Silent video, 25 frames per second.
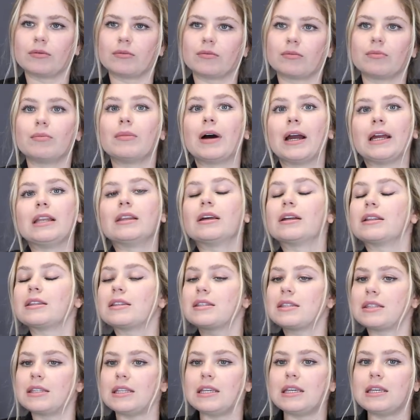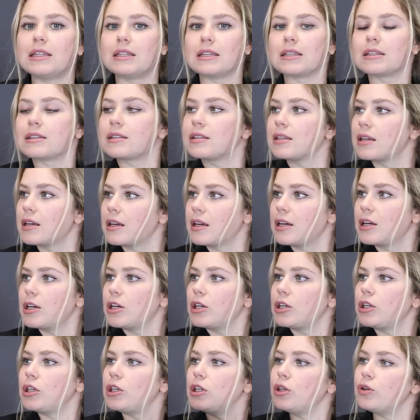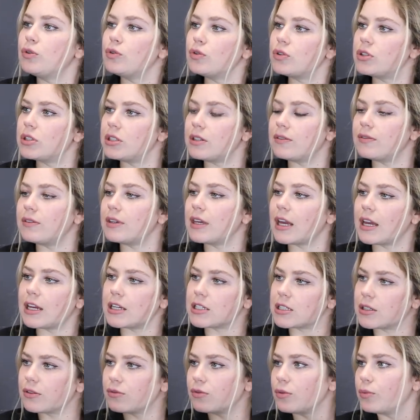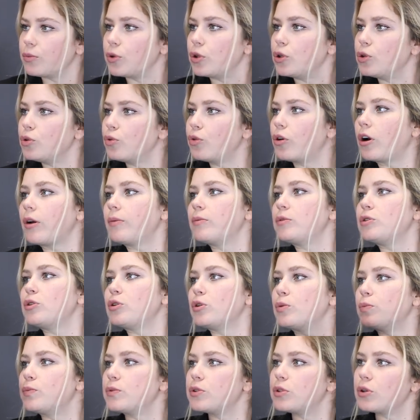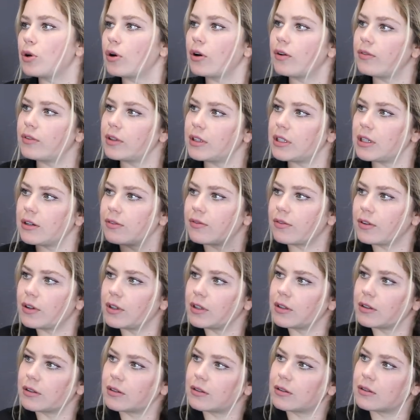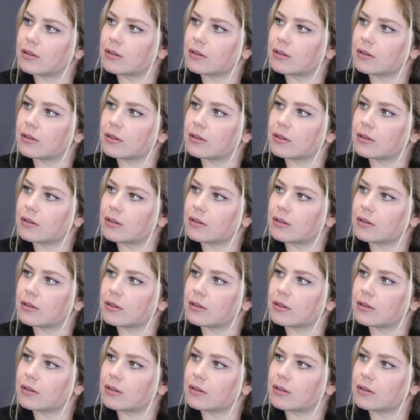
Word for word: might not see this huge deviation from the norm to observe the different